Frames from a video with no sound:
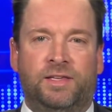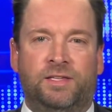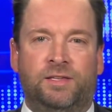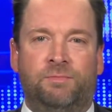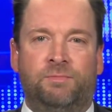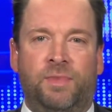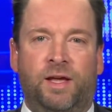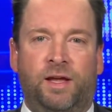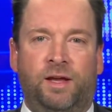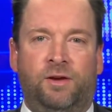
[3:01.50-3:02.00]

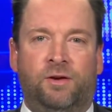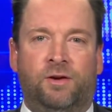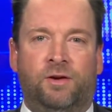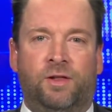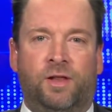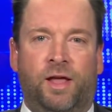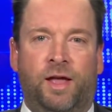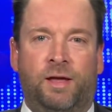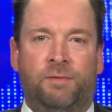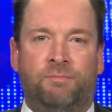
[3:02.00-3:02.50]
submit your
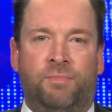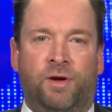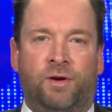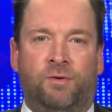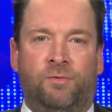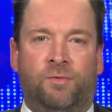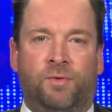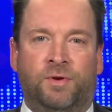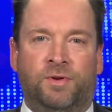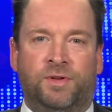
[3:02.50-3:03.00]
claim,
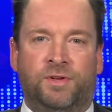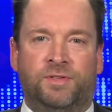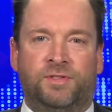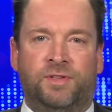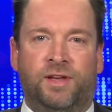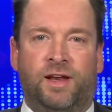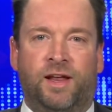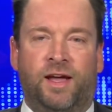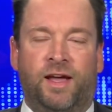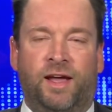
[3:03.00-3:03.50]
but we're just
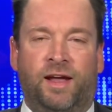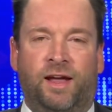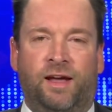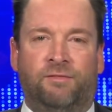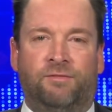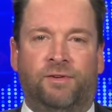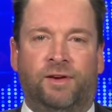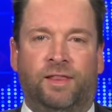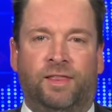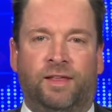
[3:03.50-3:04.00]
denying
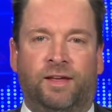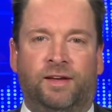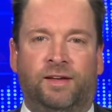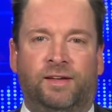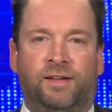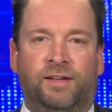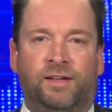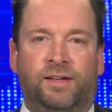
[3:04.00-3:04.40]
everything.